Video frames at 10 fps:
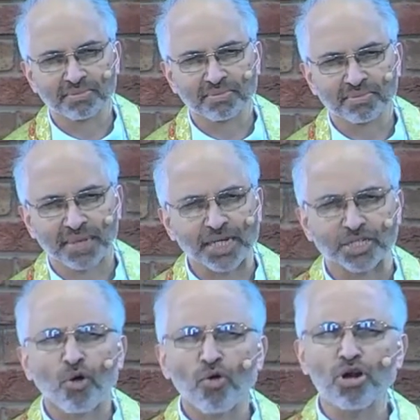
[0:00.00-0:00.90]
He
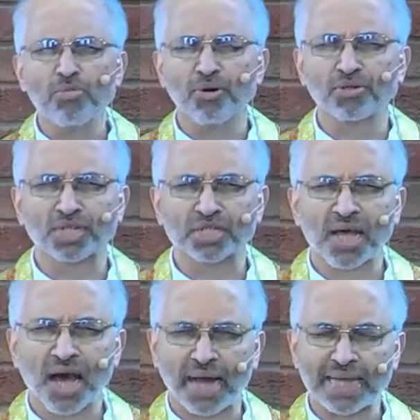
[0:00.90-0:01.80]
told Moses,
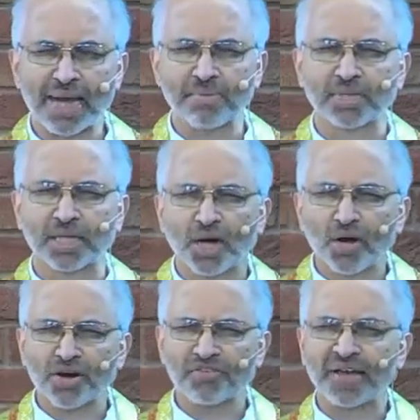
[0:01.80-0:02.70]
"I am the God
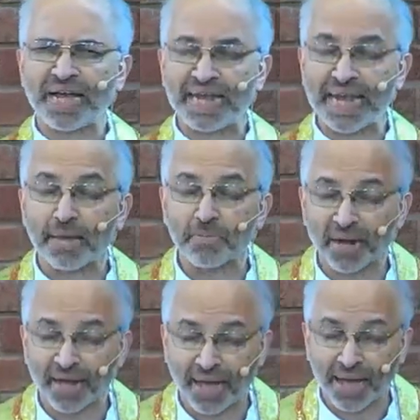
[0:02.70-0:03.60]
of
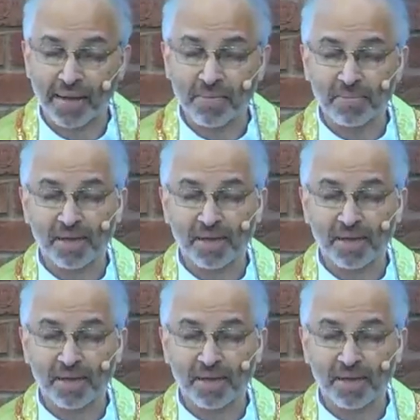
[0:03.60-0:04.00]
Abraham,